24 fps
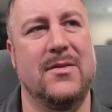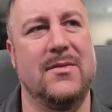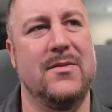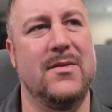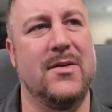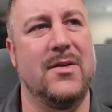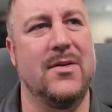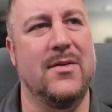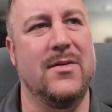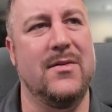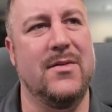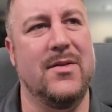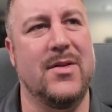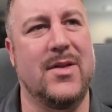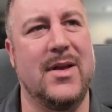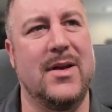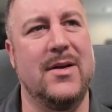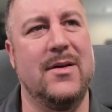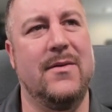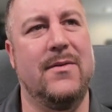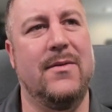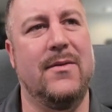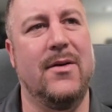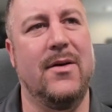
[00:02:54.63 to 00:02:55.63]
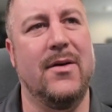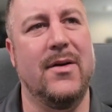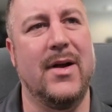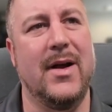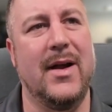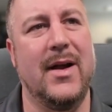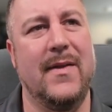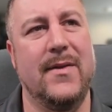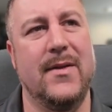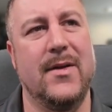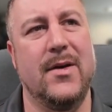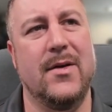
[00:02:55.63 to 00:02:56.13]
There's enough loader
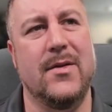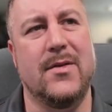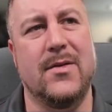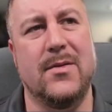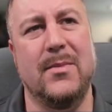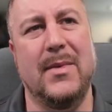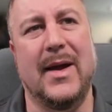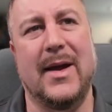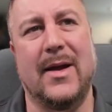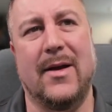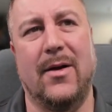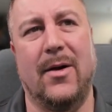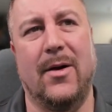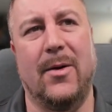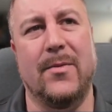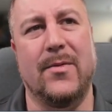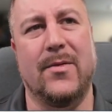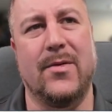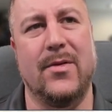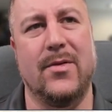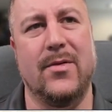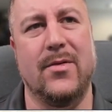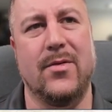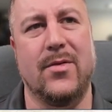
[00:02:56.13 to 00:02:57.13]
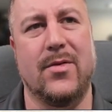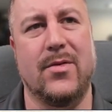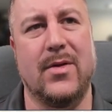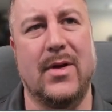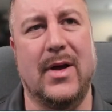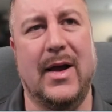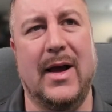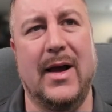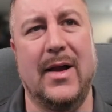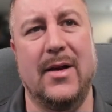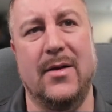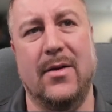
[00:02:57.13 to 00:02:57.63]
in there to make options,
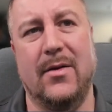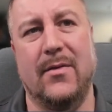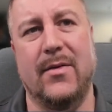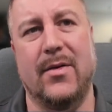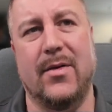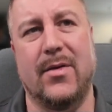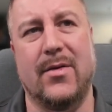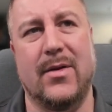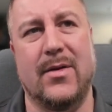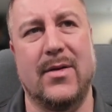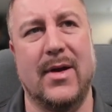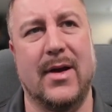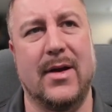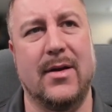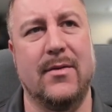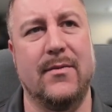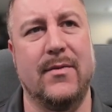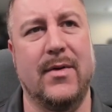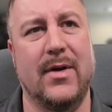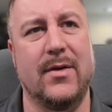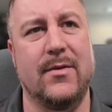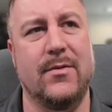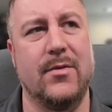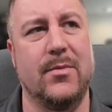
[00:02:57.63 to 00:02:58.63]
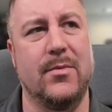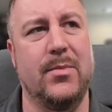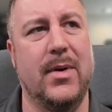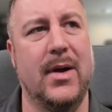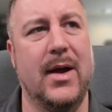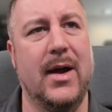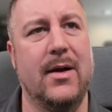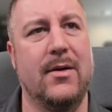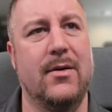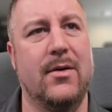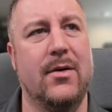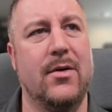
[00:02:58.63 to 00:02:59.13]
and obviously taking advantage of
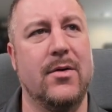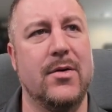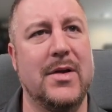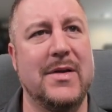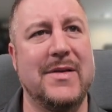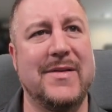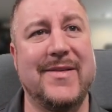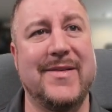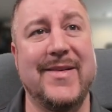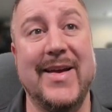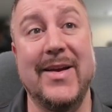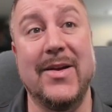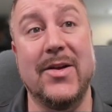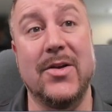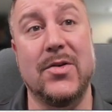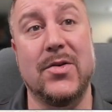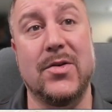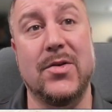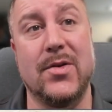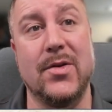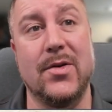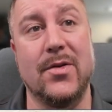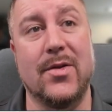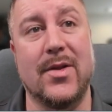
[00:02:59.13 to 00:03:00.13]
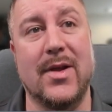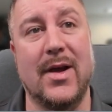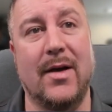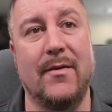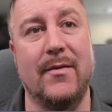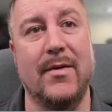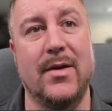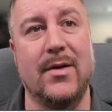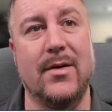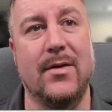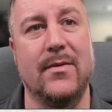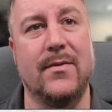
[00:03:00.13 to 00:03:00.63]
payload. Gina does
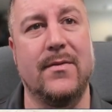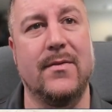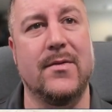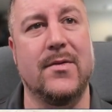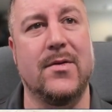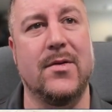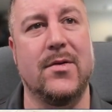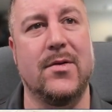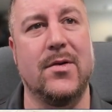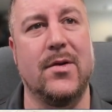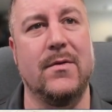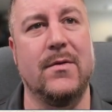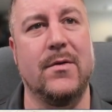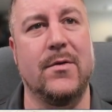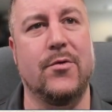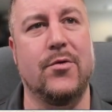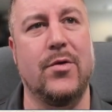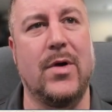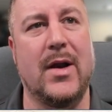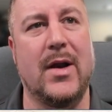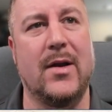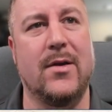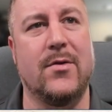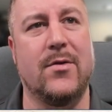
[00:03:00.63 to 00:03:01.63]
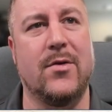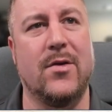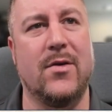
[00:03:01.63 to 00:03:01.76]
have enough to do a dreaded